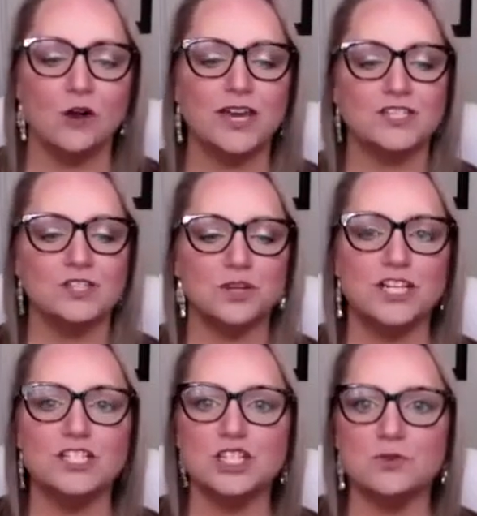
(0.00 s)
Okay, so we're
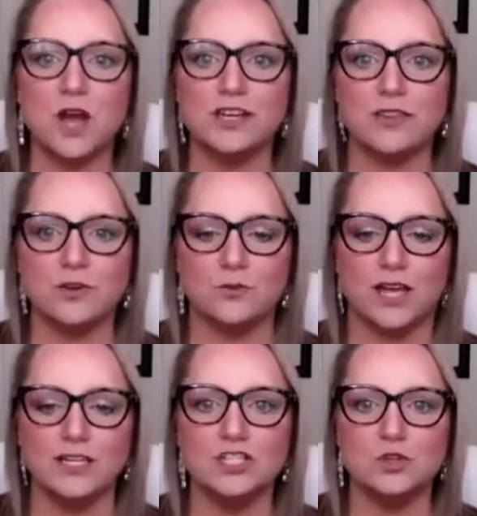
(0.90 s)
going to do another
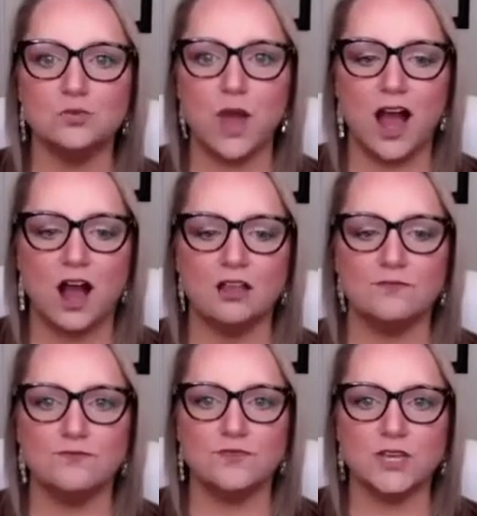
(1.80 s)
one. 12.